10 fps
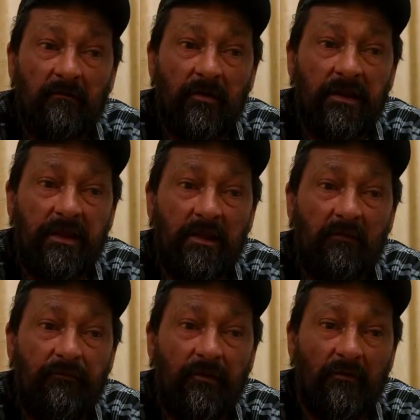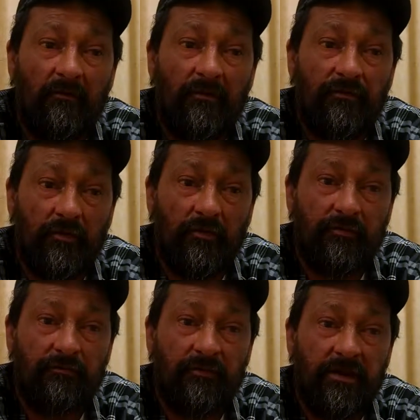really helpful
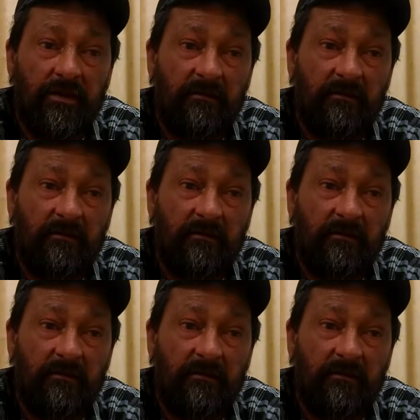towards me